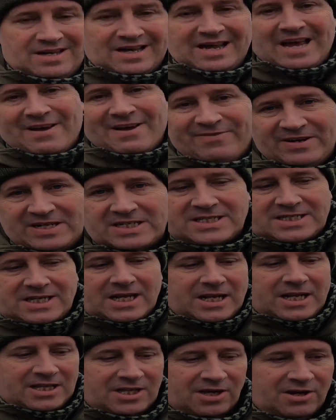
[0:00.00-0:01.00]
if it's
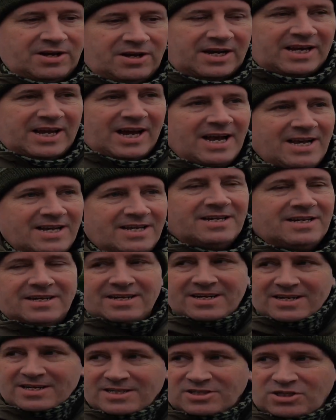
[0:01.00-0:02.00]
still there again.
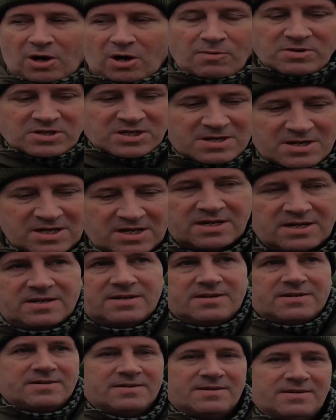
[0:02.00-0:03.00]
It's always a
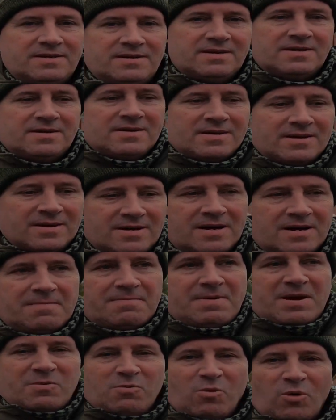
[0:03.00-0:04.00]

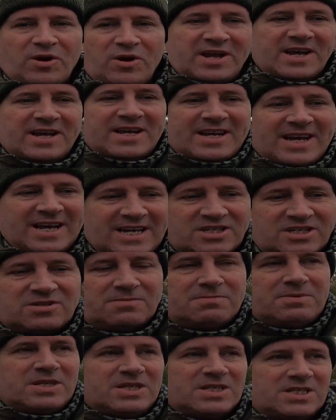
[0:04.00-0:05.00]
big worry in case
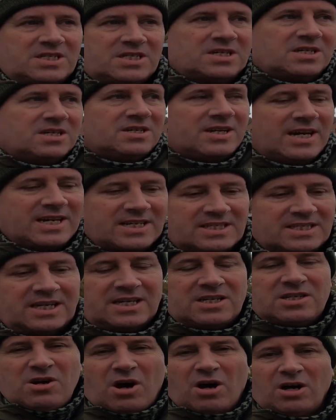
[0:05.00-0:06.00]
somebody's nicked it.
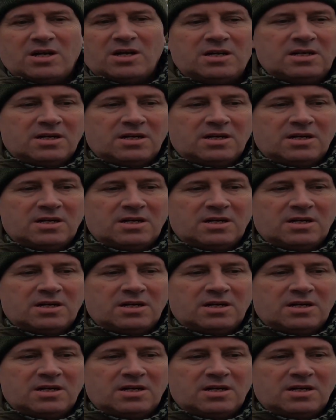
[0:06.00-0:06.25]
It's not